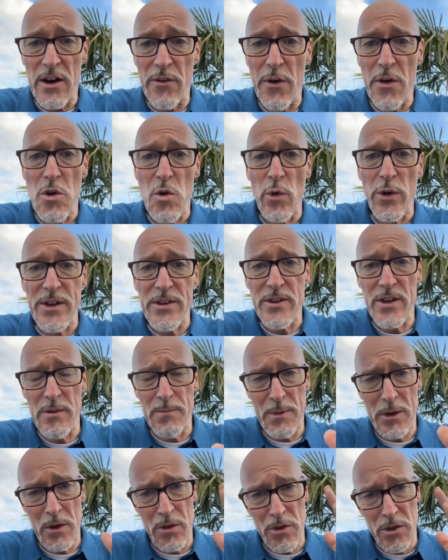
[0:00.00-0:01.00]
They are
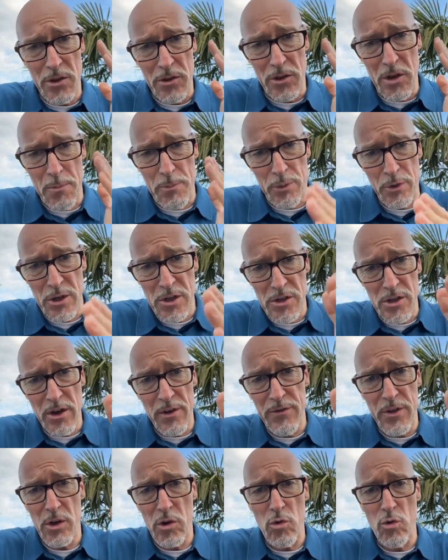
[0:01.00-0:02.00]
anointed because it's the
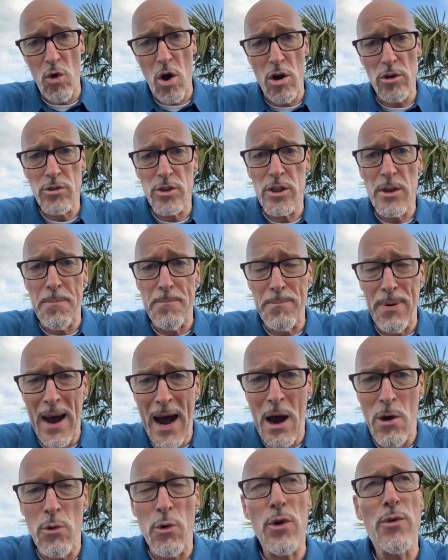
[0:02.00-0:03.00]
preaching of the cross, the
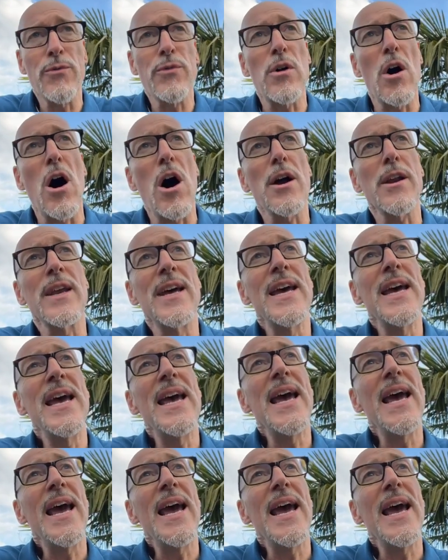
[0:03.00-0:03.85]
power of God,